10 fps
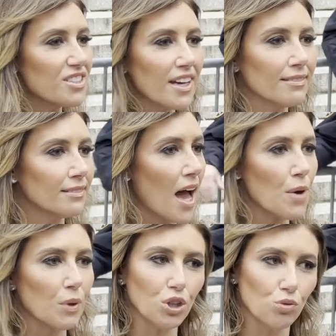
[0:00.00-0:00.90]
didn't lie
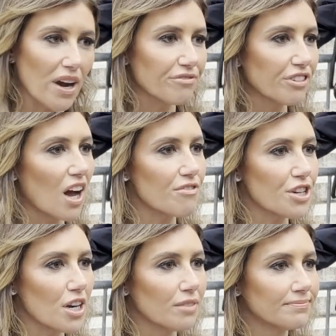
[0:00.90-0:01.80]
when you ran for
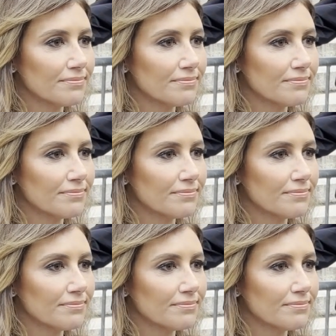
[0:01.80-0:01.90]
governor,